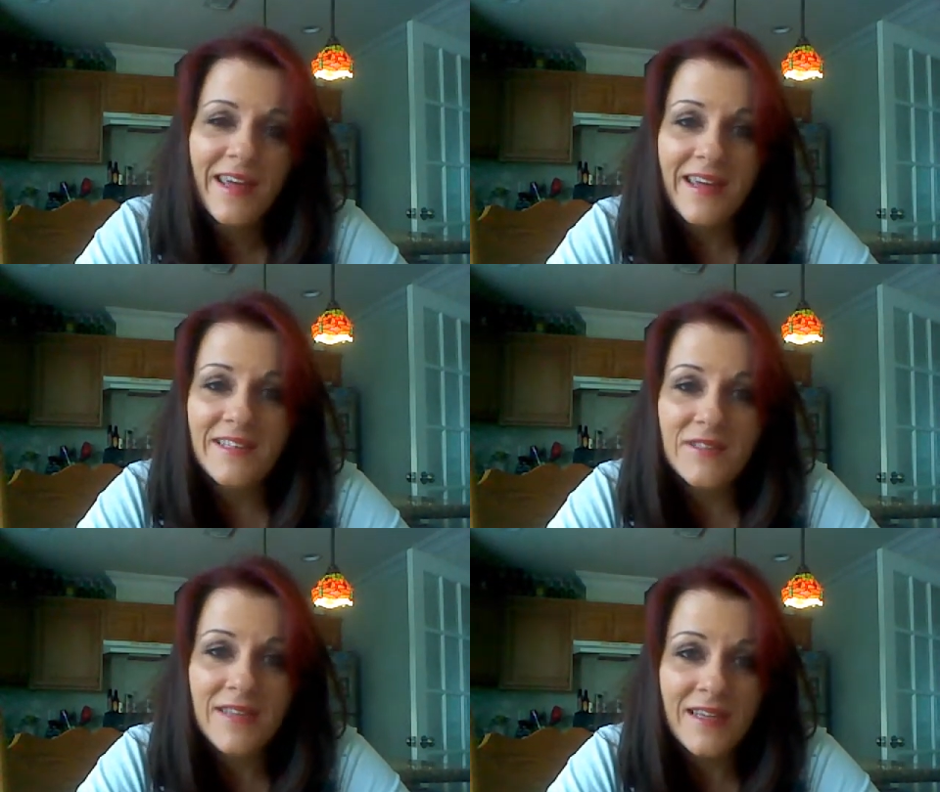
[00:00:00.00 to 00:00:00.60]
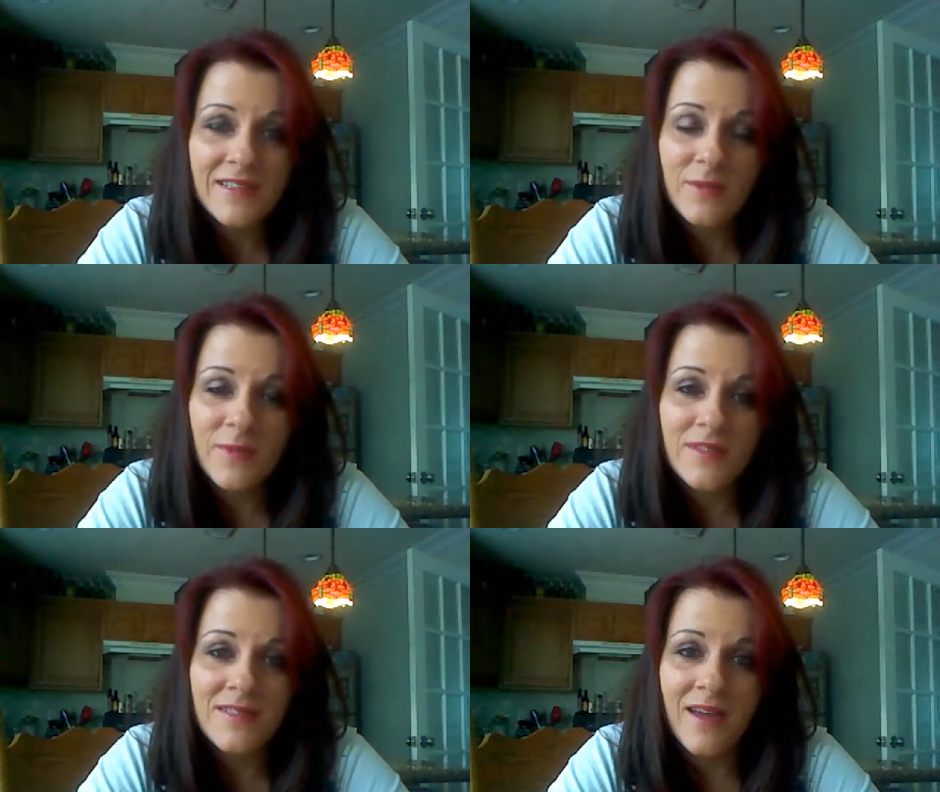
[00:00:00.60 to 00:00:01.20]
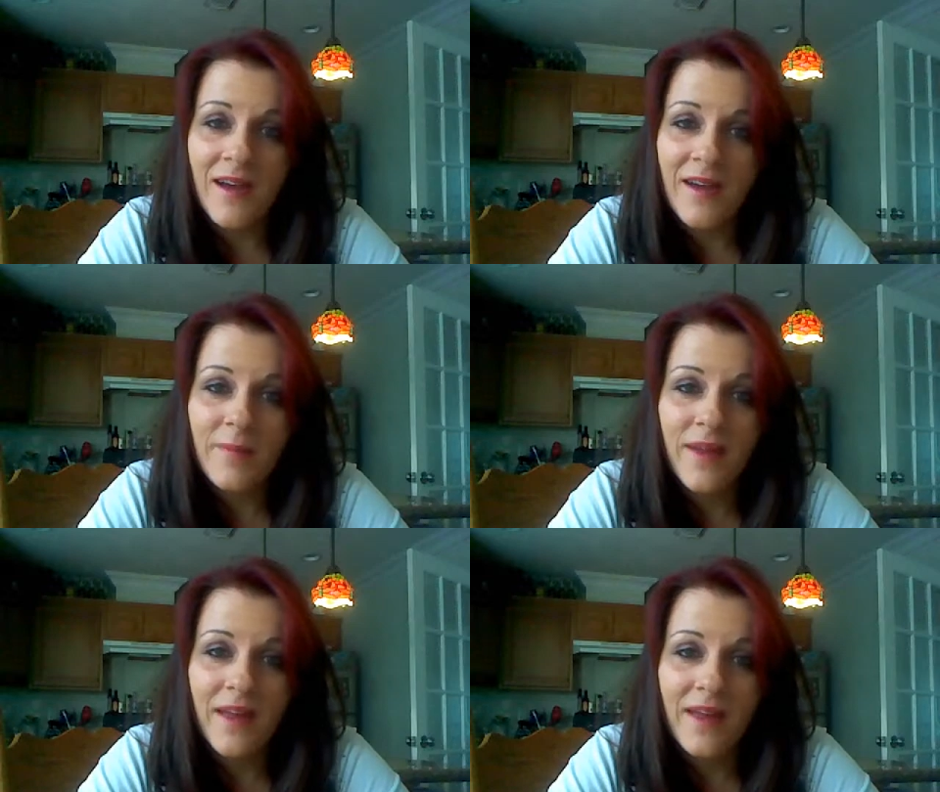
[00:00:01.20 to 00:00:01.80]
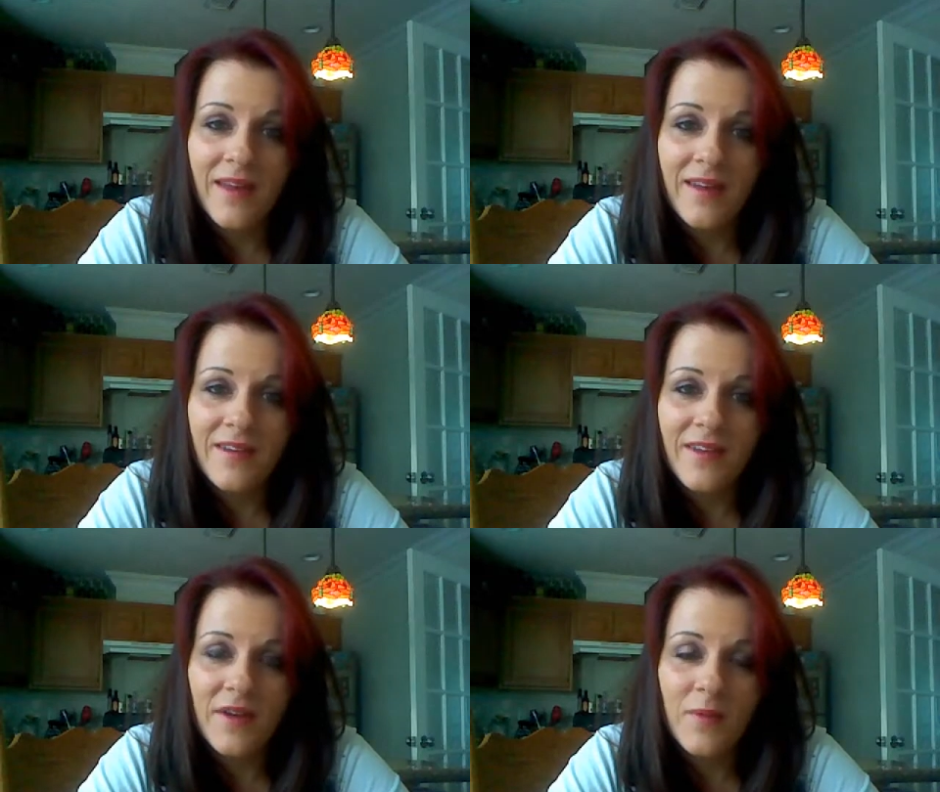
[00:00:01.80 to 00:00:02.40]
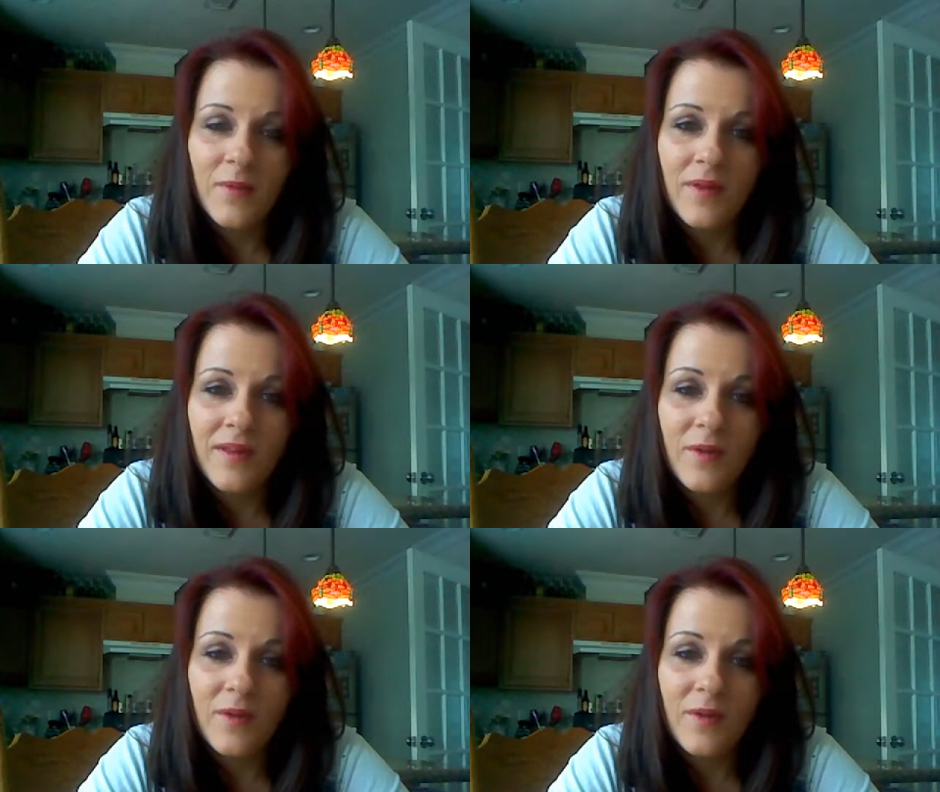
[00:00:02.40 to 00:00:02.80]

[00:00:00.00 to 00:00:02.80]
it just takes too much time, and, you know,